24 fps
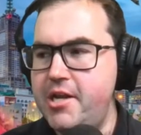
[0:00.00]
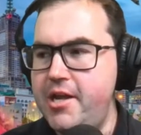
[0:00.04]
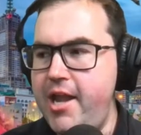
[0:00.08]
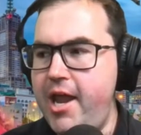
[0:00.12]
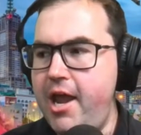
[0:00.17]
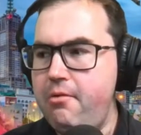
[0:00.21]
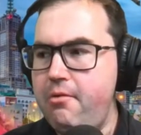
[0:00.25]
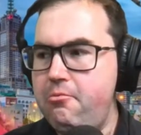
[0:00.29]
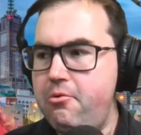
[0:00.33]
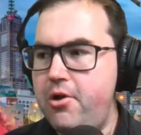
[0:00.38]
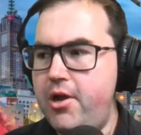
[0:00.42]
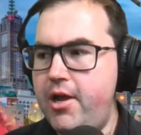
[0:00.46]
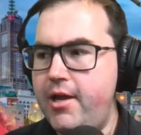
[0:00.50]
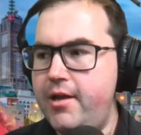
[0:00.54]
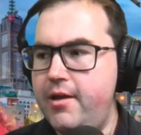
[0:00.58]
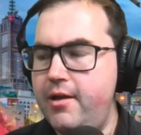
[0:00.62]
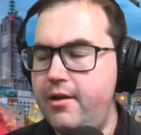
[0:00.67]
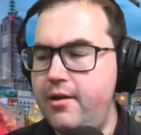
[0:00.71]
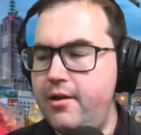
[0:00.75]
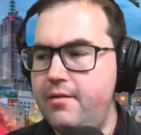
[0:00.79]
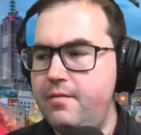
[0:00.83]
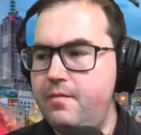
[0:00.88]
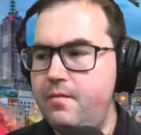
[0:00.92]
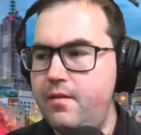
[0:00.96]
network
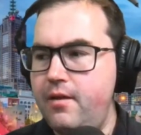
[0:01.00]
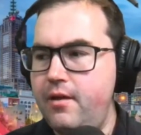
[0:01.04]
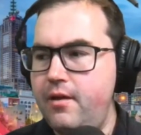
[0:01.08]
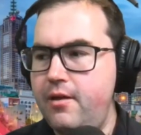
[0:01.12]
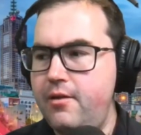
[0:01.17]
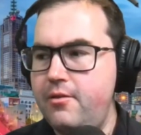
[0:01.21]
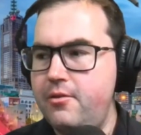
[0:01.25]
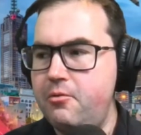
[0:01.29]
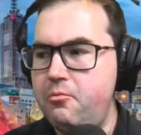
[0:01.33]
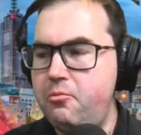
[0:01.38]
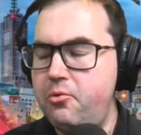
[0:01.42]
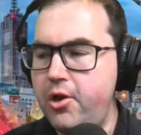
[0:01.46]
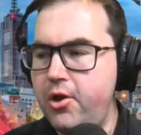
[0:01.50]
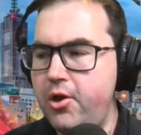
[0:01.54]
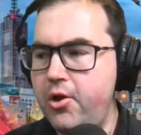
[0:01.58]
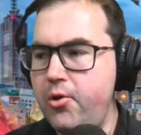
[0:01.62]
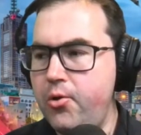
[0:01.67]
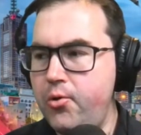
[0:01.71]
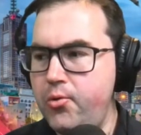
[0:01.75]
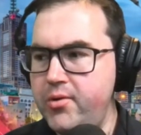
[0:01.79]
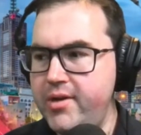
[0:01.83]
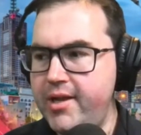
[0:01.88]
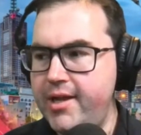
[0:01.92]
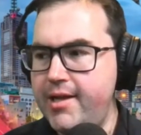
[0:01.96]
in the the
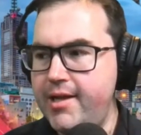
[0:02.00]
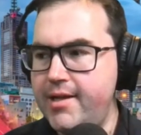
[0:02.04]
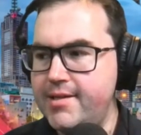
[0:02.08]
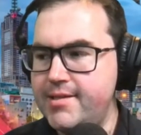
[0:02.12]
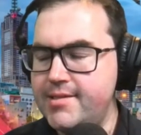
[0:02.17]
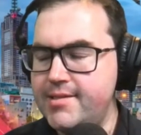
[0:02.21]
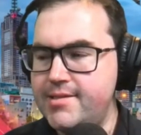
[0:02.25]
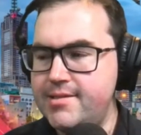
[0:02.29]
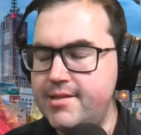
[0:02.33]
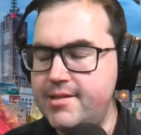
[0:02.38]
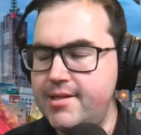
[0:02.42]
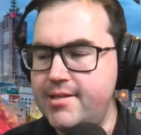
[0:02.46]
world is